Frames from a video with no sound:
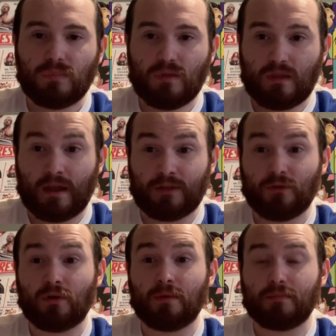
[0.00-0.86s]
And I
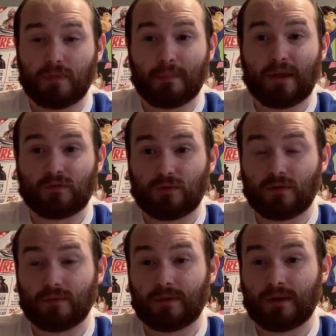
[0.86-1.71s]
do hope the best for
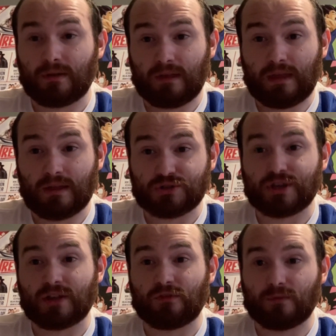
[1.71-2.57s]
all of them there, they had a
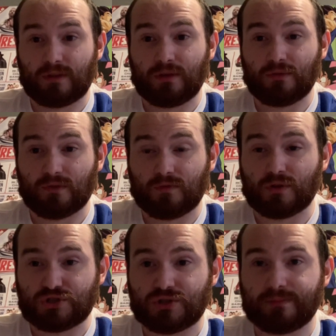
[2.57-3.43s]
chance to rekindle the
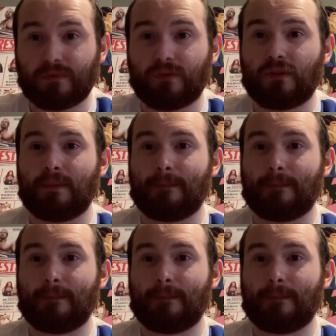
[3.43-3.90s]
friendships.